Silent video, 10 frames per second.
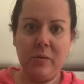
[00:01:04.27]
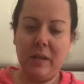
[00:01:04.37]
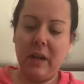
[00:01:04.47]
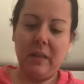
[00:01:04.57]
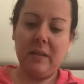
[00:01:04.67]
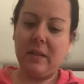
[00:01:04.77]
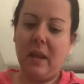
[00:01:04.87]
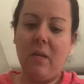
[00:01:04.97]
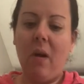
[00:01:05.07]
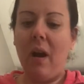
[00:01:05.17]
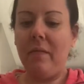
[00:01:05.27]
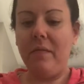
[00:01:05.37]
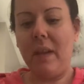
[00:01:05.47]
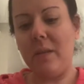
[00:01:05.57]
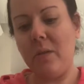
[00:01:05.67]
to cut the skin off,
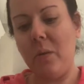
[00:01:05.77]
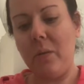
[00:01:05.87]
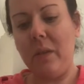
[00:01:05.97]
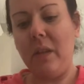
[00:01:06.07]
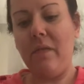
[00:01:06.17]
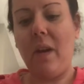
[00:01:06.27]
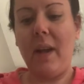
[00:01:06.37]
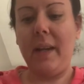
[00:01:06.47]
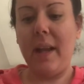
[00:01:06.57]
that's totally fine